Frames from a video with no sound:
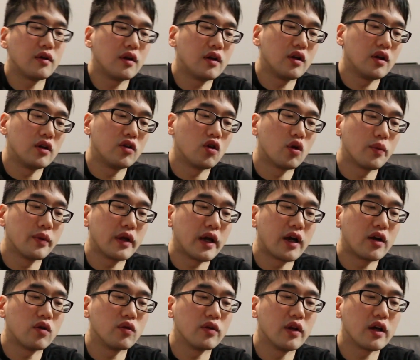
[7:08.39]
Normally
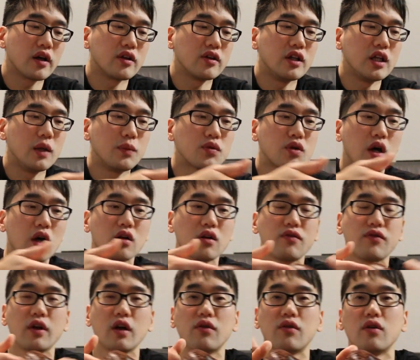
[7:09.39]
I don't like a deep
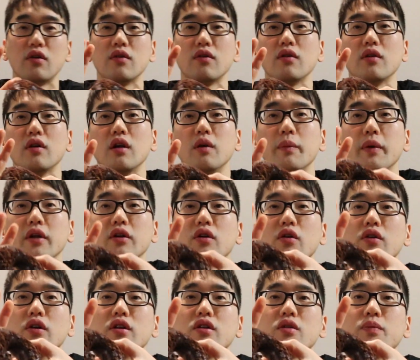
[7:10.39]
chocolate flavor in my
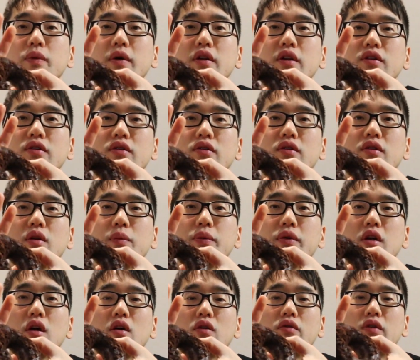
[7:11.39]
donuts, but this is the
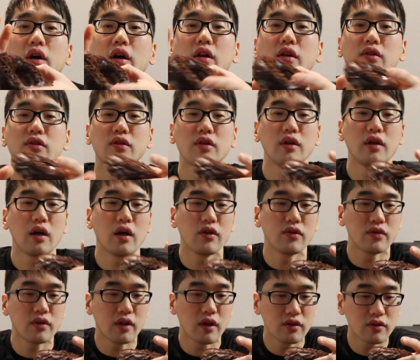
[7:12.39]
potato variety. Let's see how
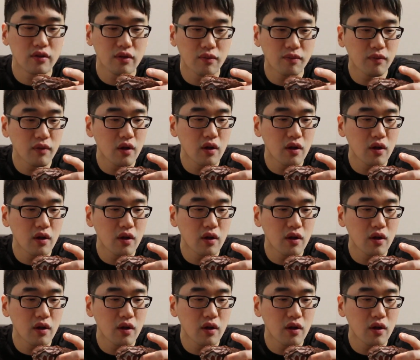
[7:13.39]
this tastes.